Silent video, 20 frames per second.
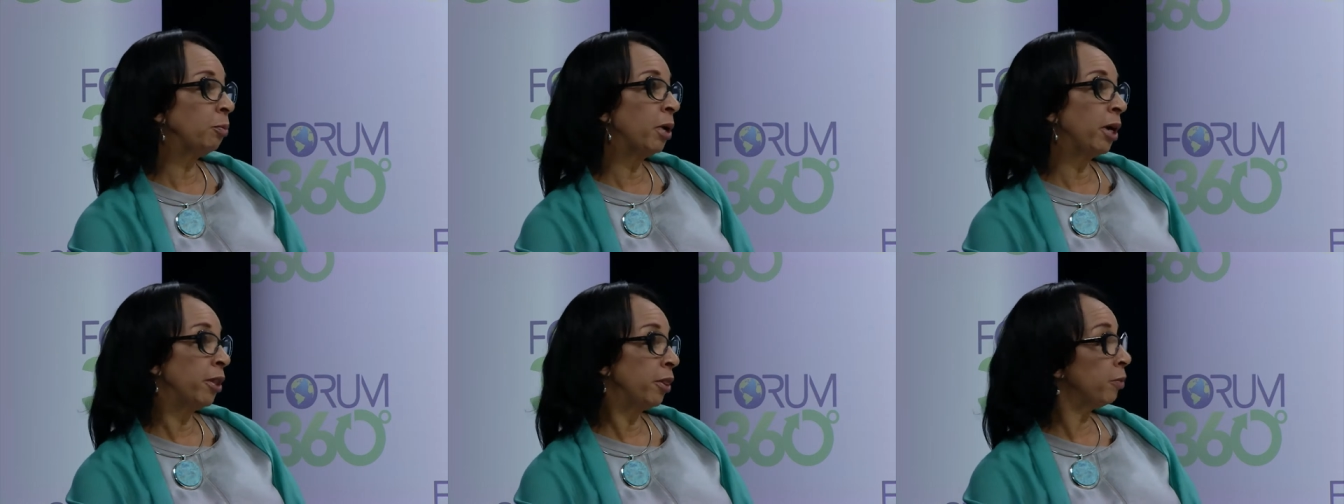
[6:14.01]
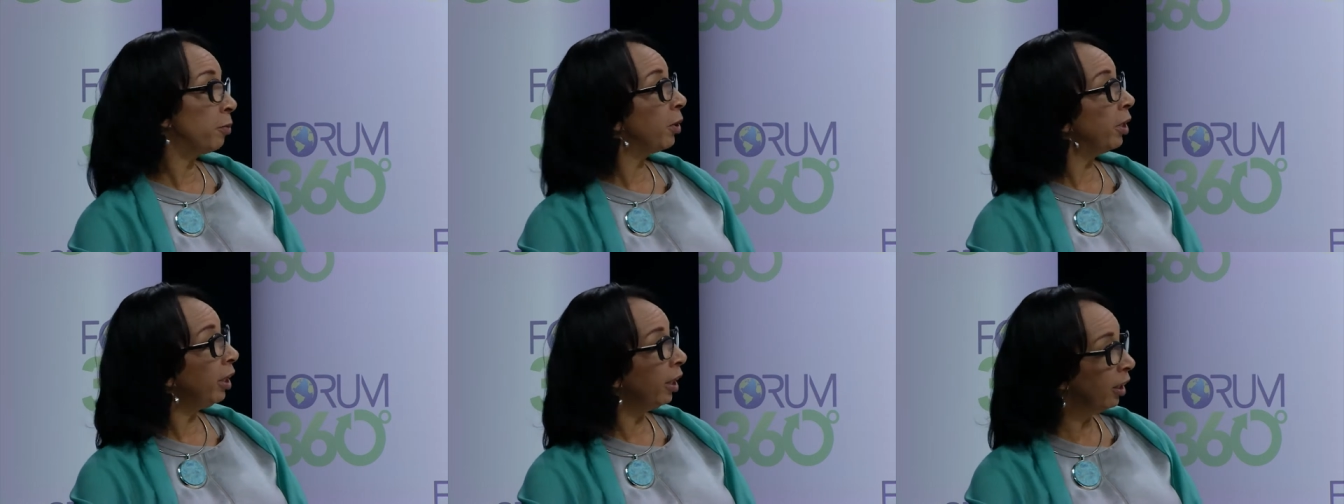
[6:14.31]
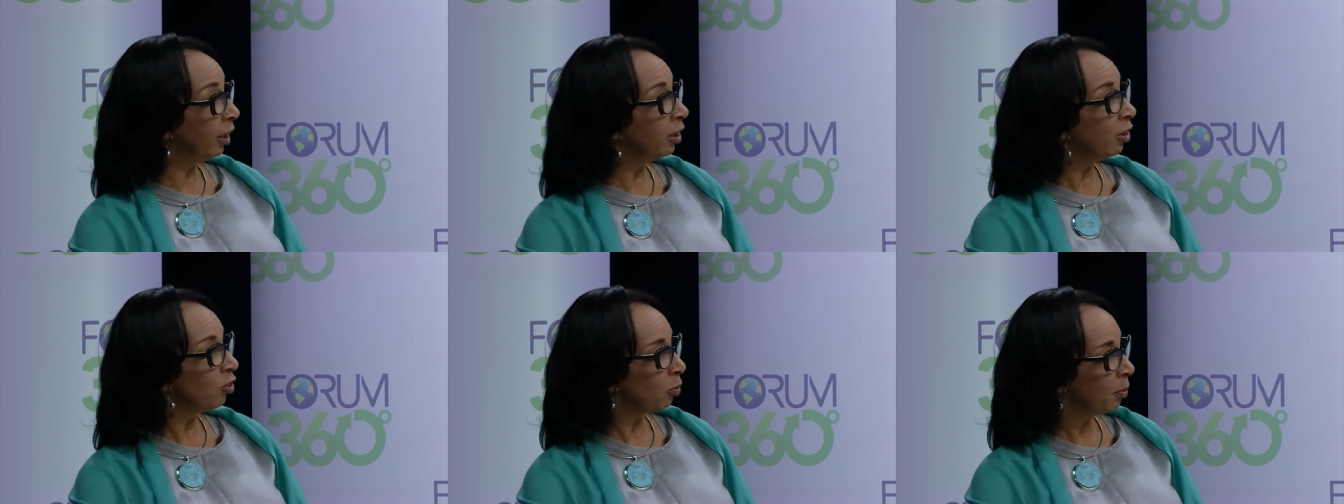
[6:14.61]
by three
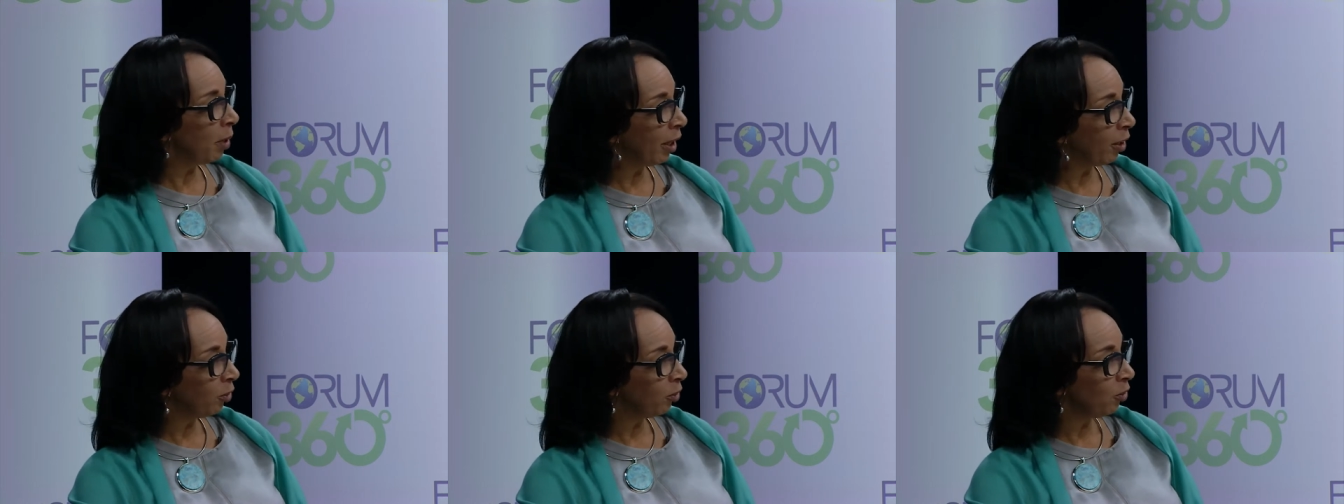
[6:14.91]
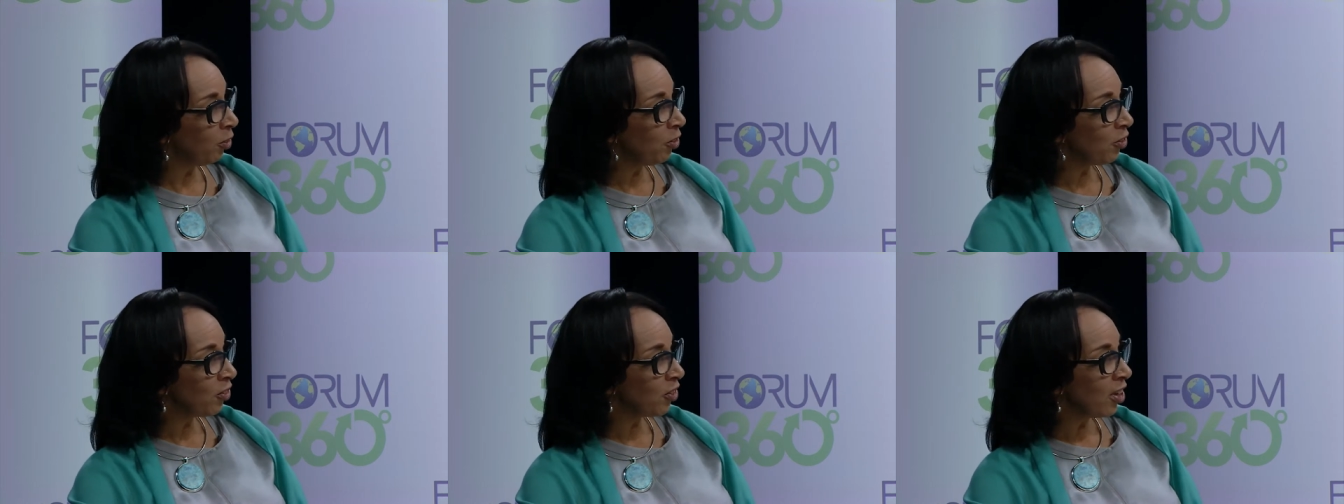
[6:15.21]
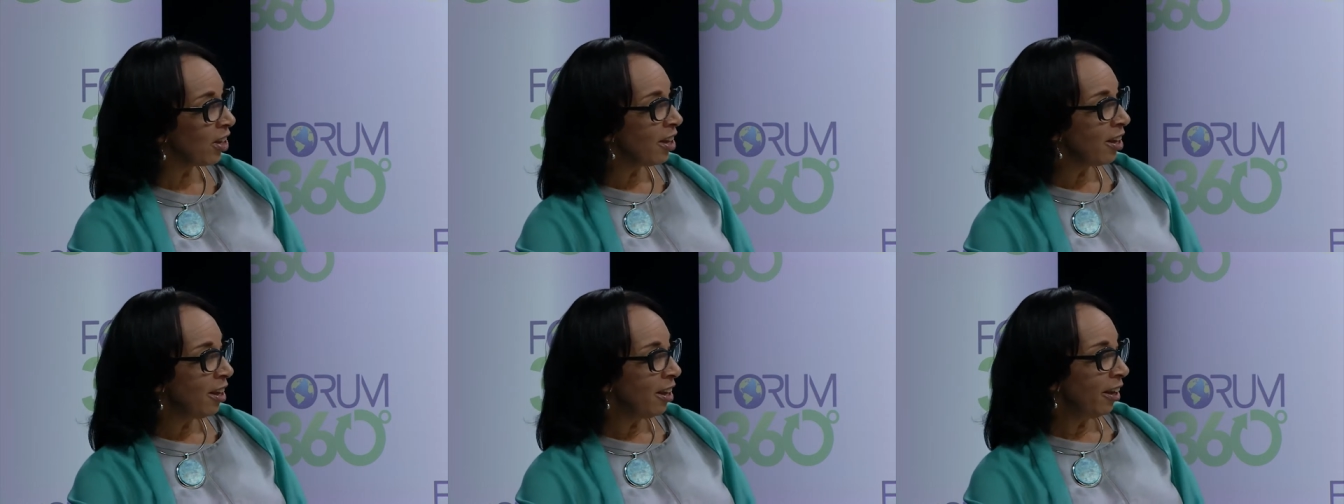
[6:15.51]
English manners,
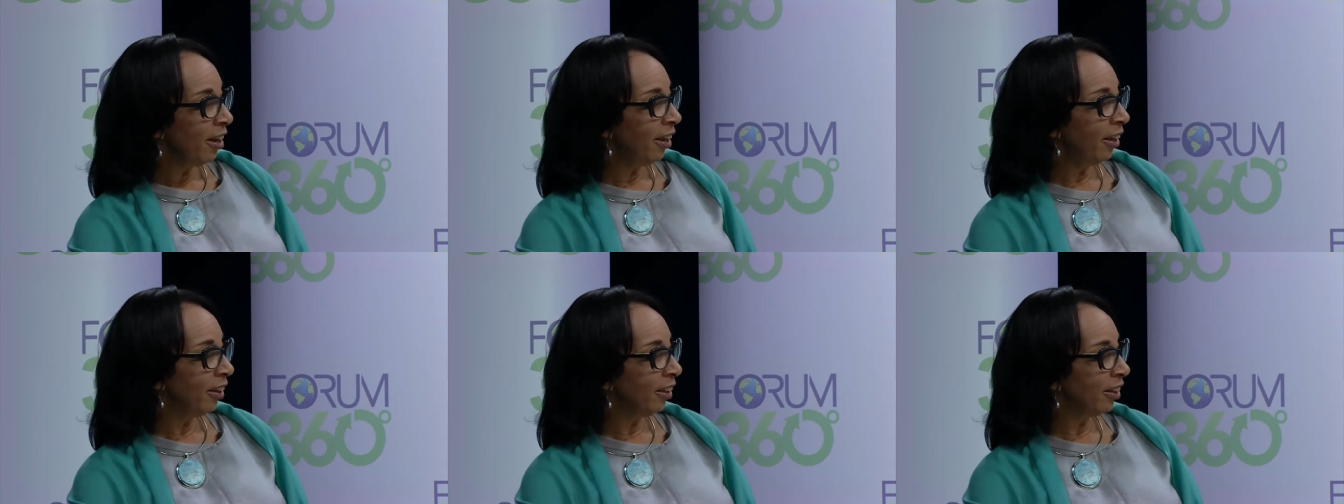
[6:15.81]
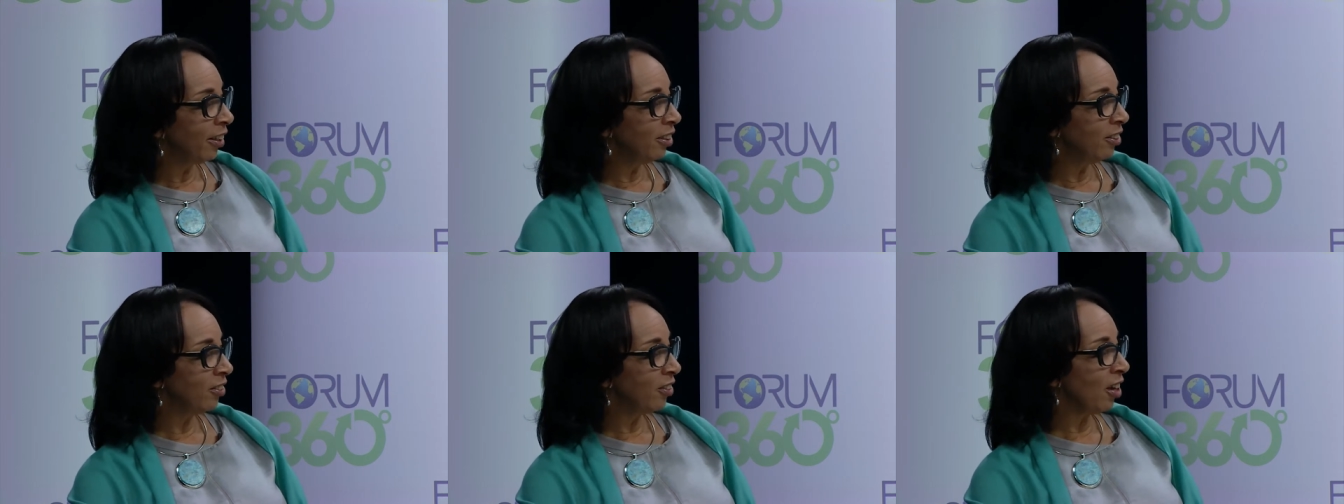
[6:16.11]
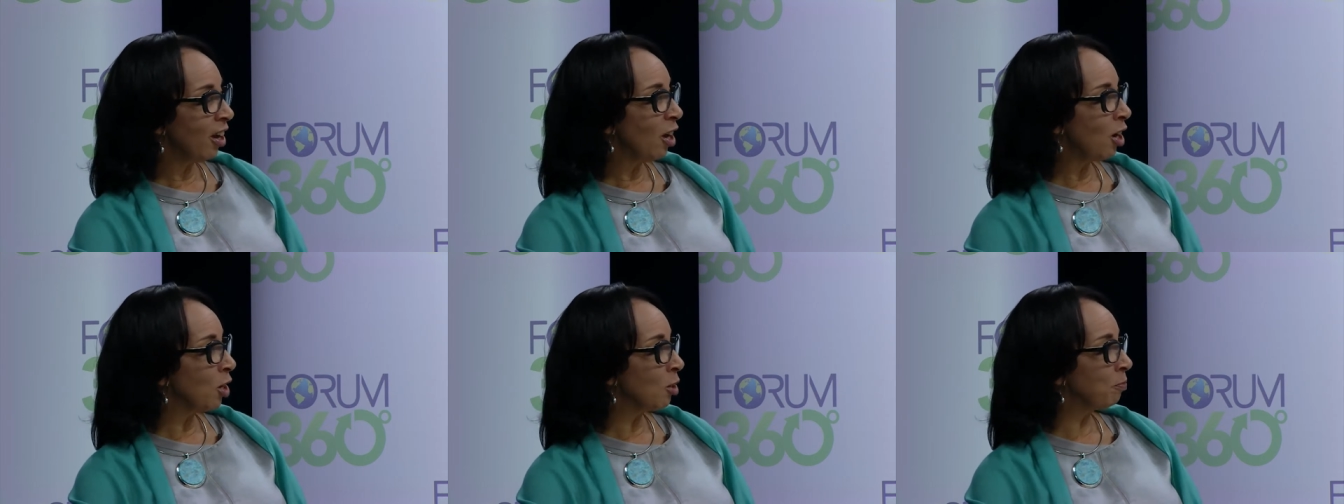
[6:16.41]
and
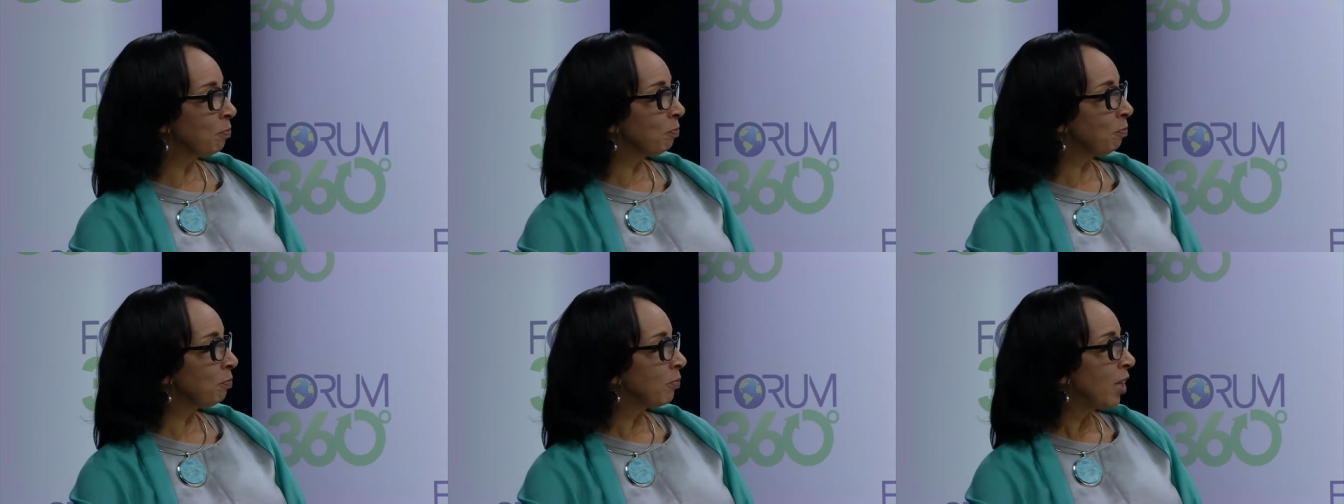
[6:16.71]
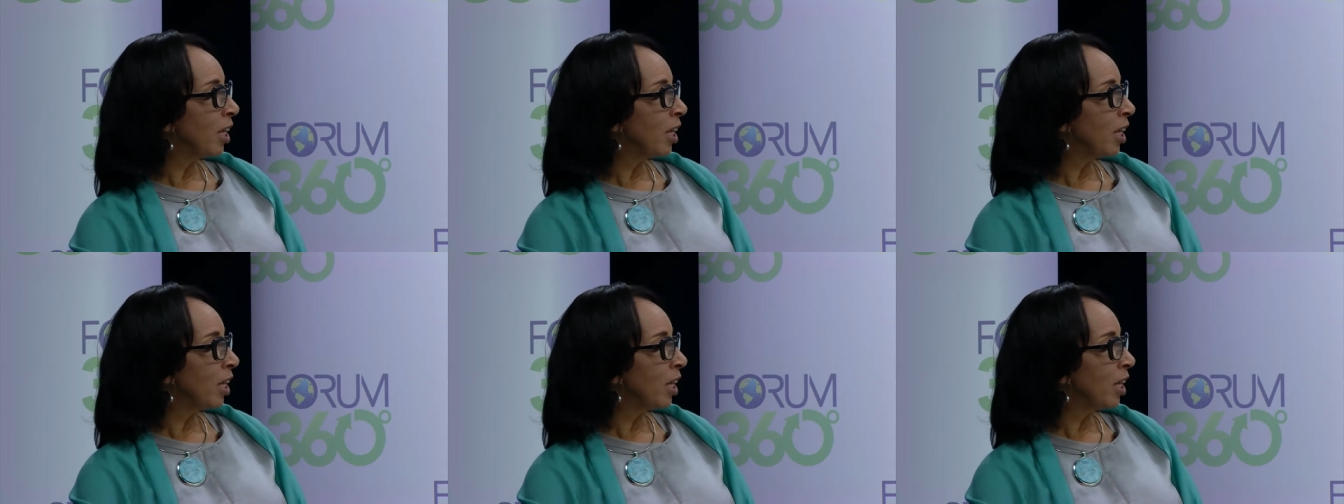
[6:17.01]
um,